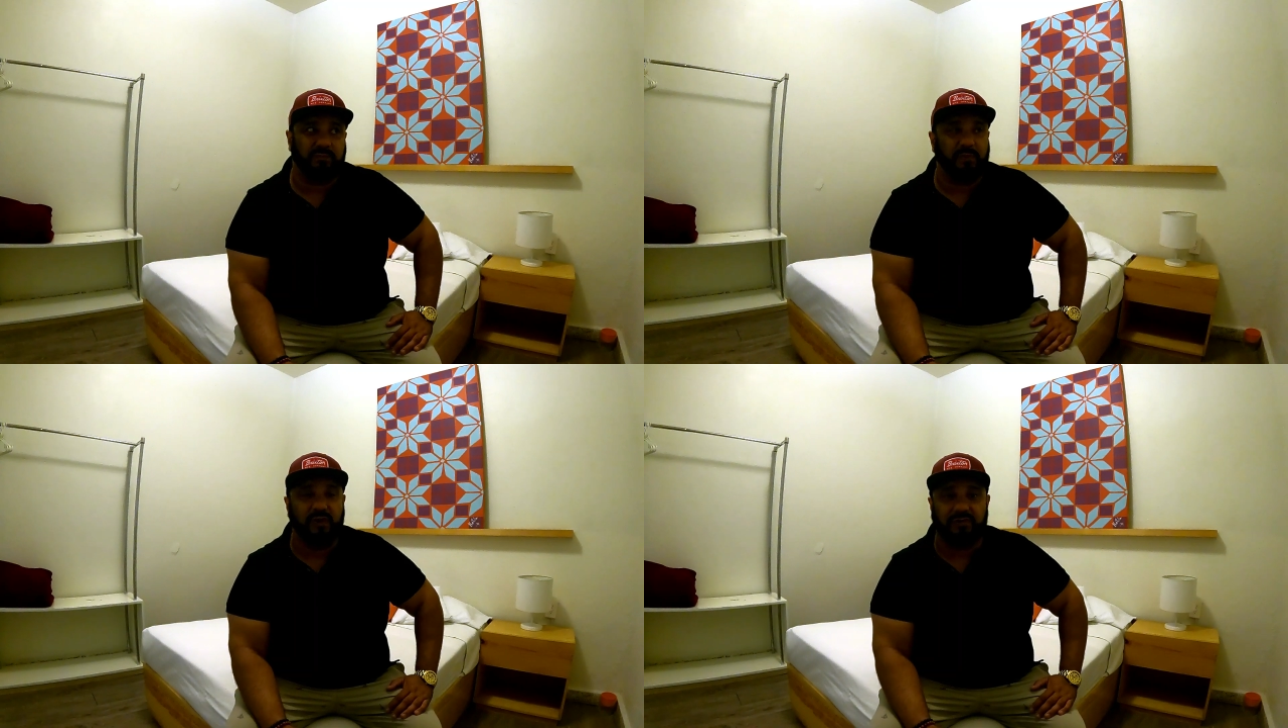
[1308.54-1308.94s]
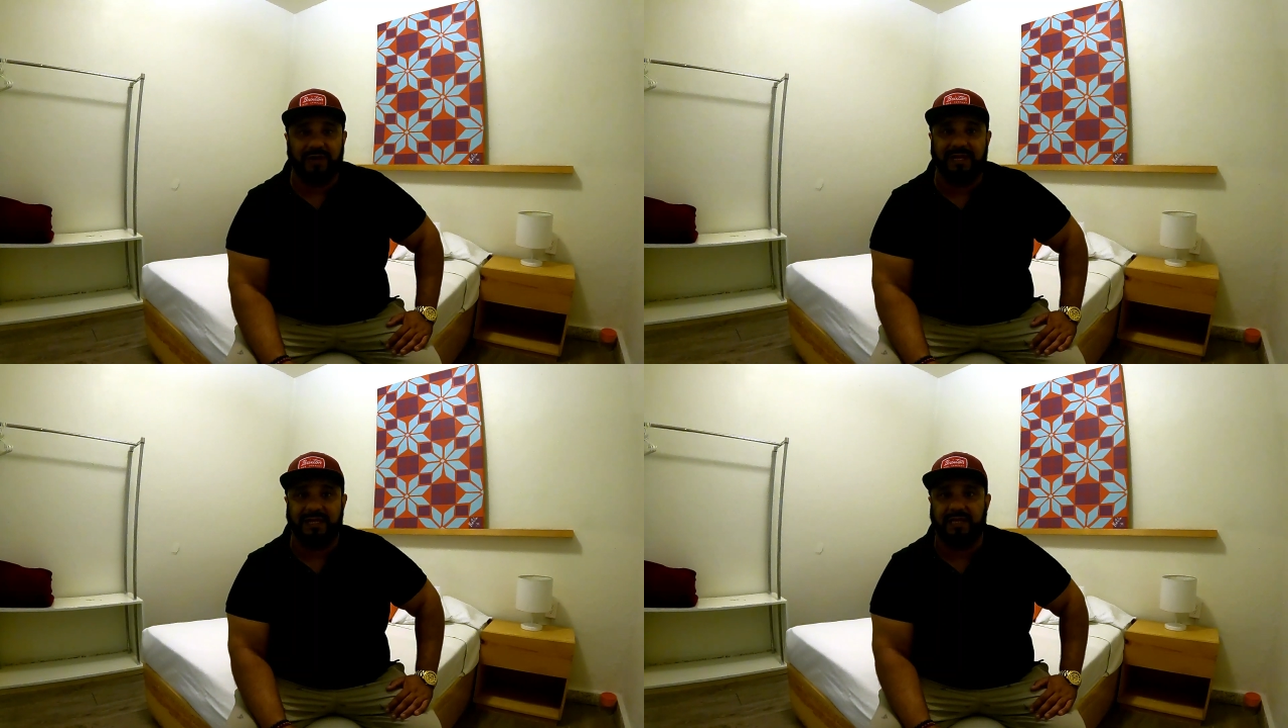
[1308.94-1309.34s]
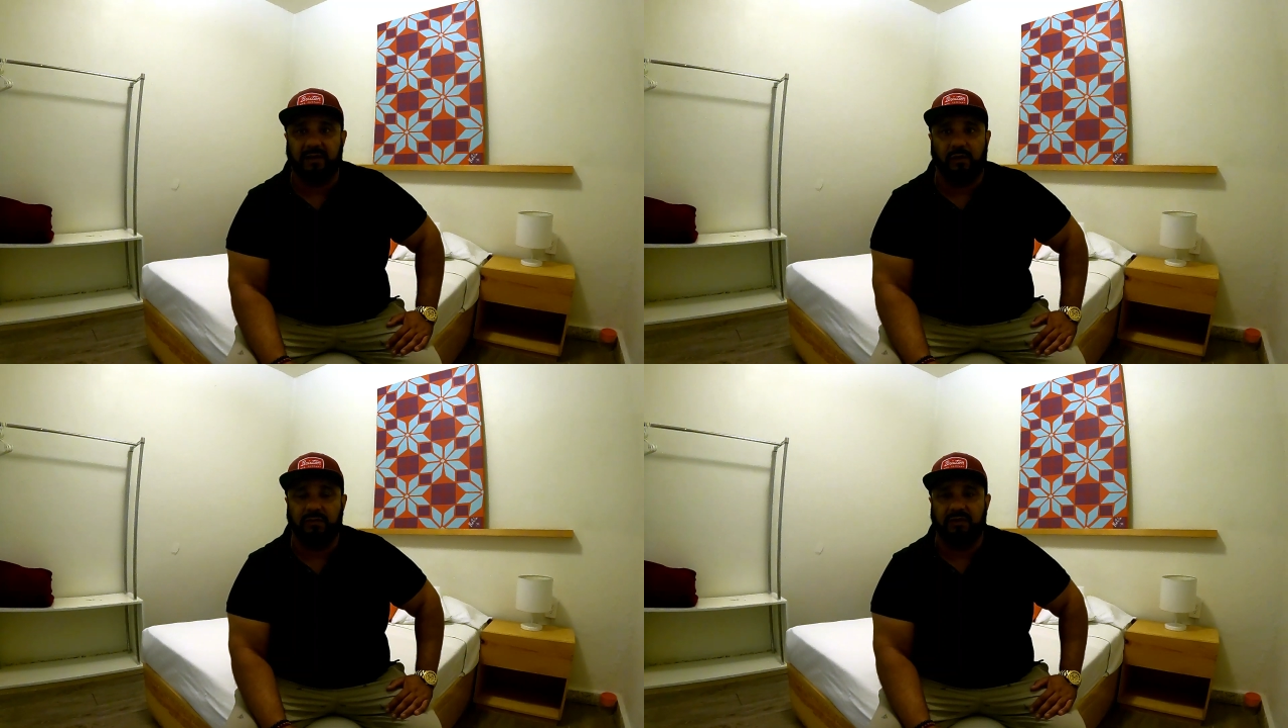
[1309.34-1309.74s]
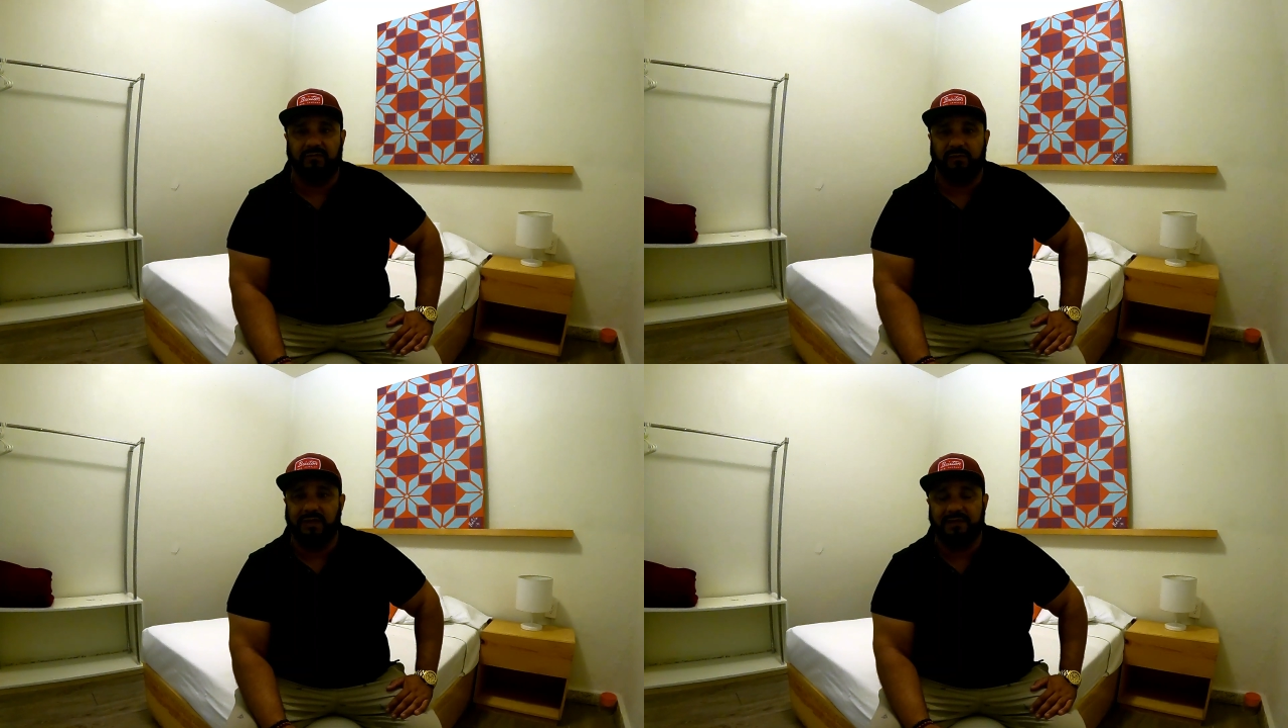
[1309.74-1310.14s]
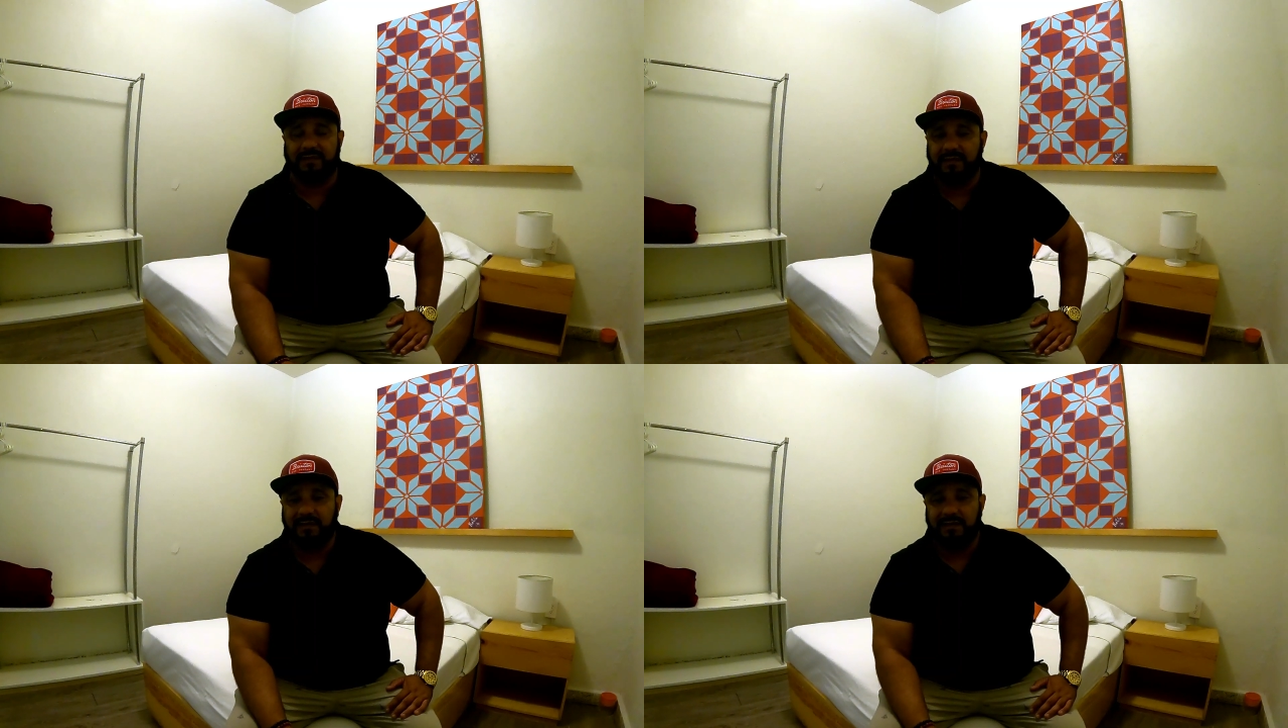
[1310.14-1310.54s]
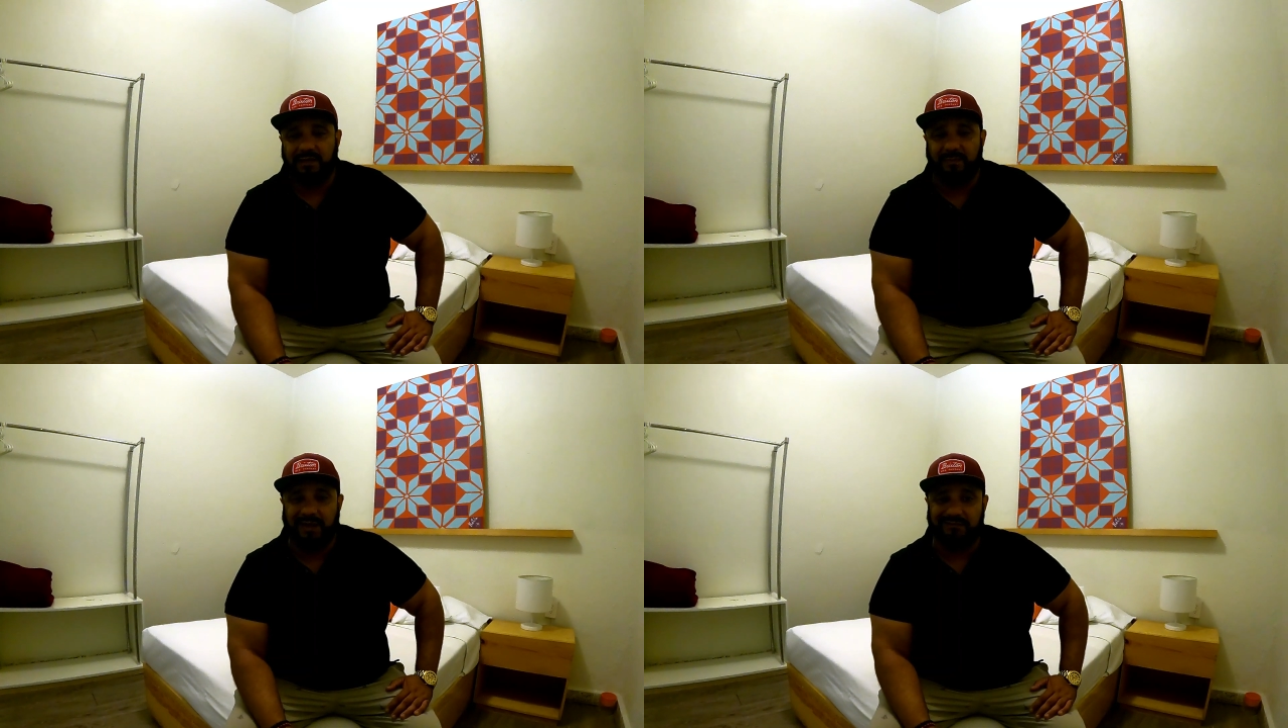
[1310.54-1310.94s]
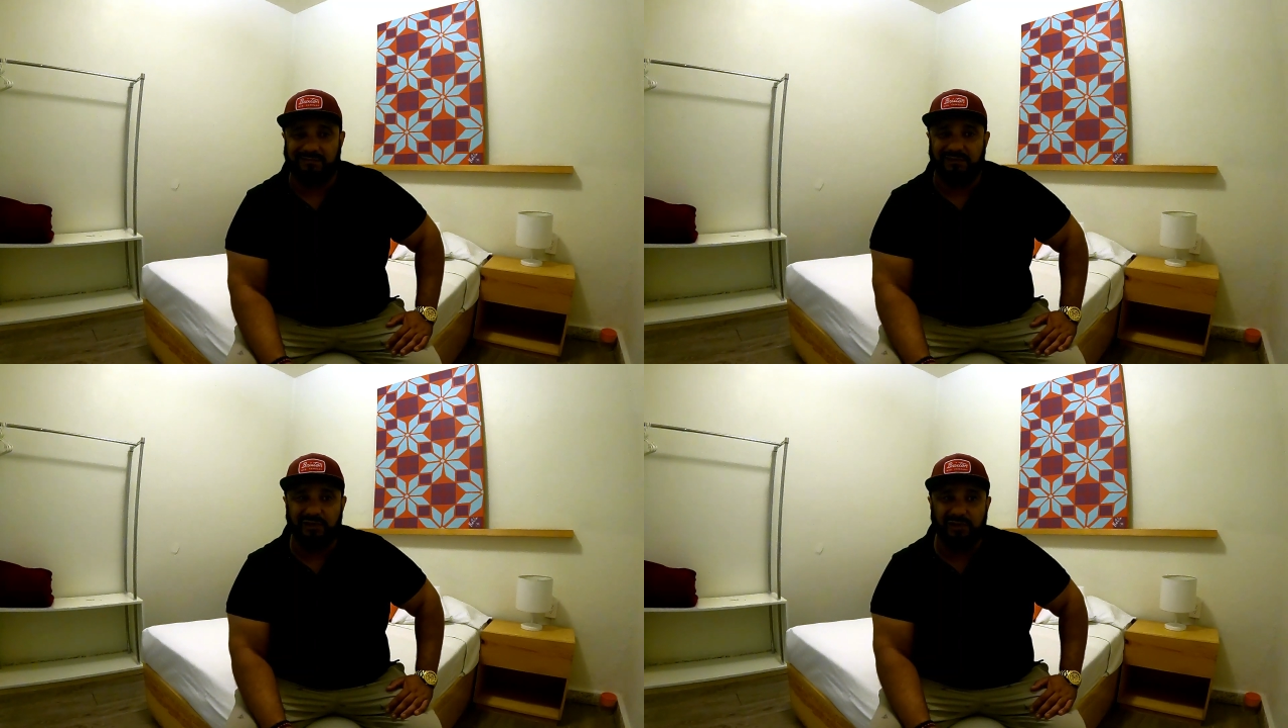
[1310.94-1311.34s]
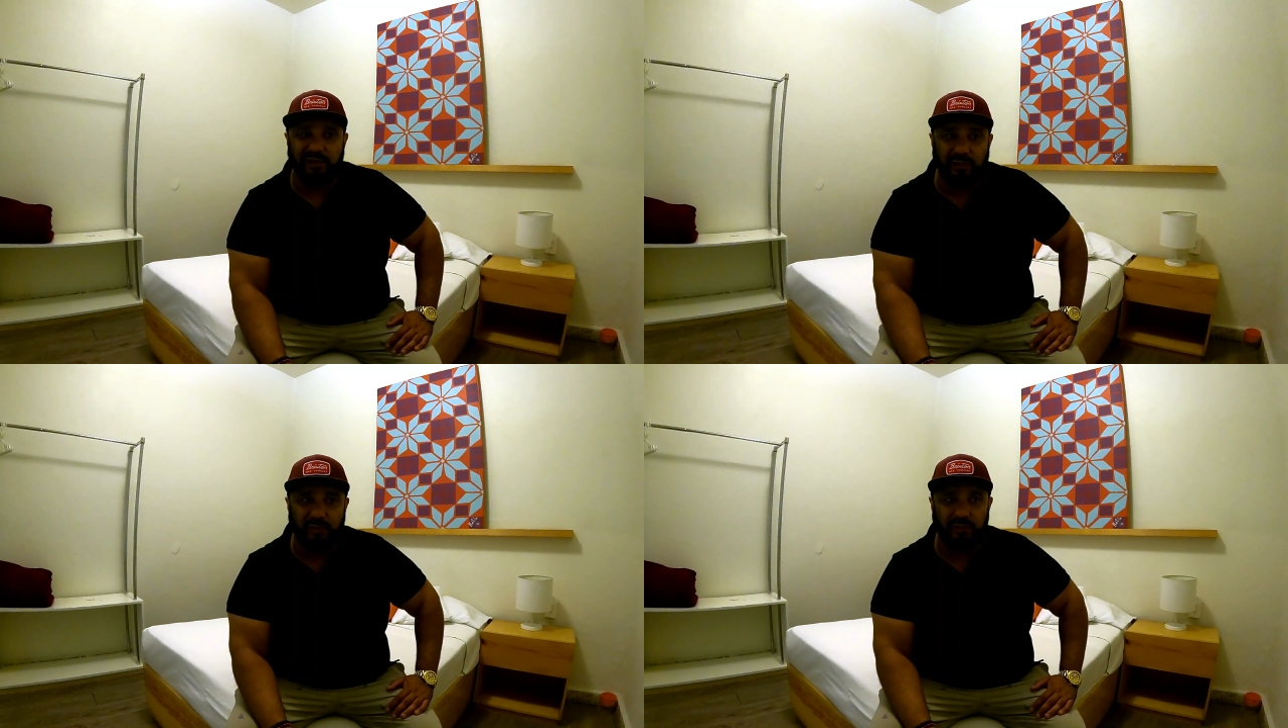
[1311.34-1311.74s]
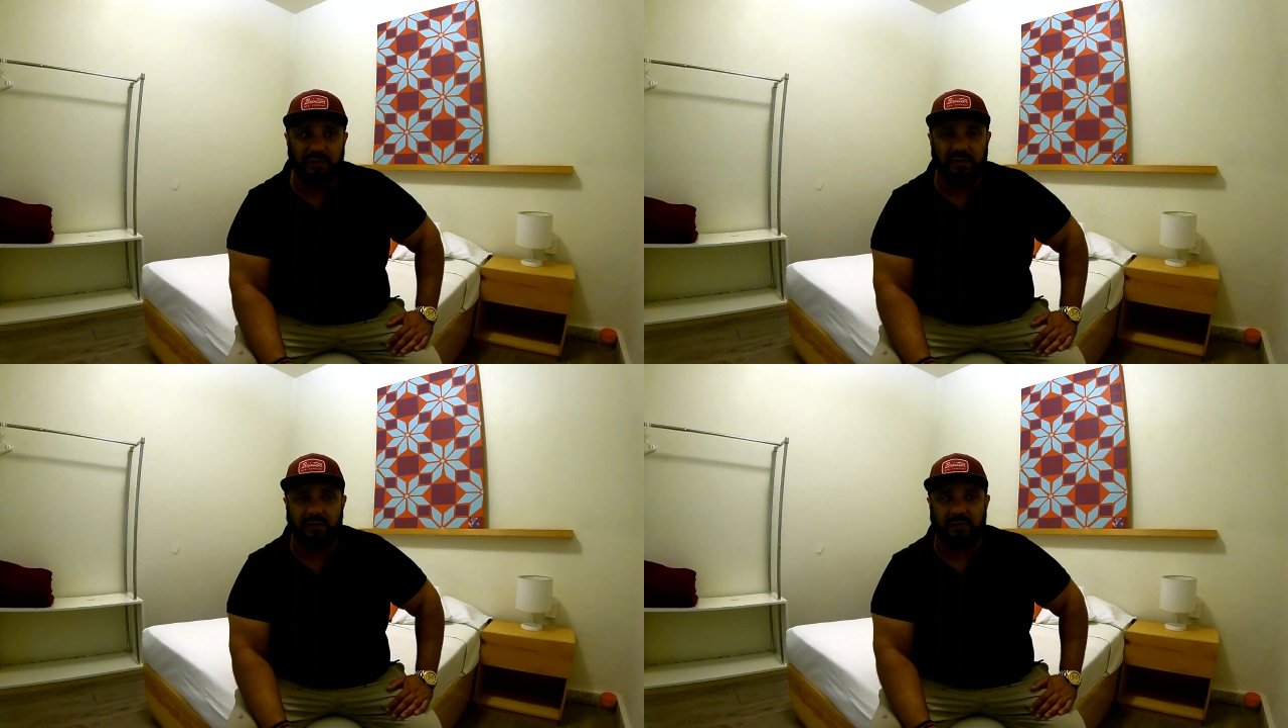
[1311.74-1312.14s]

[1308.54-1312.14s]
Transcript: person that he could get a hold of was about noon